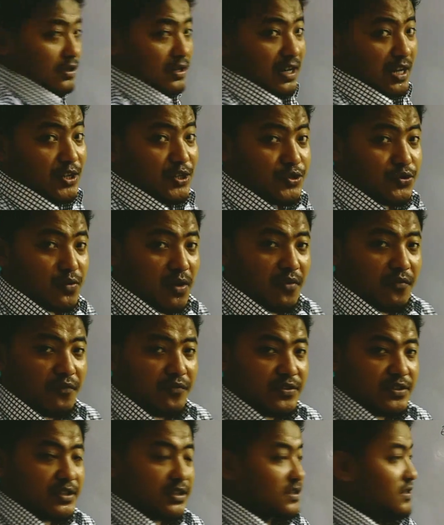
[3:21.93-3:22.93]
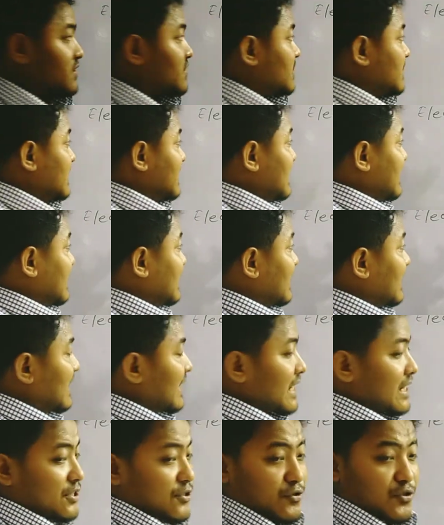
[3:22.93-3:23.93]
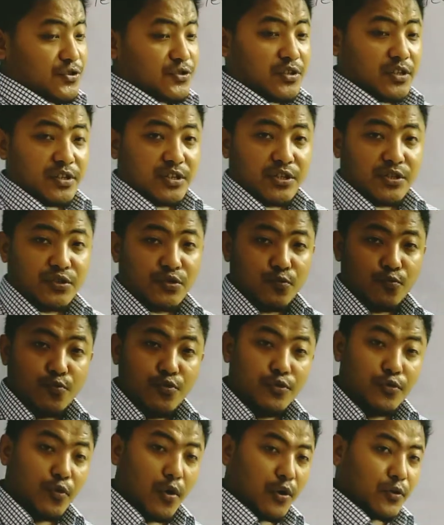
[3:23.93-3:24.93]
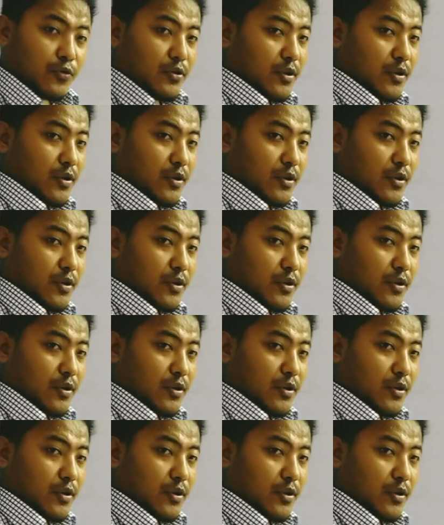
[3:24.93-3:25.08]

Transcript: class 12 physics, in electrostatics, we're going to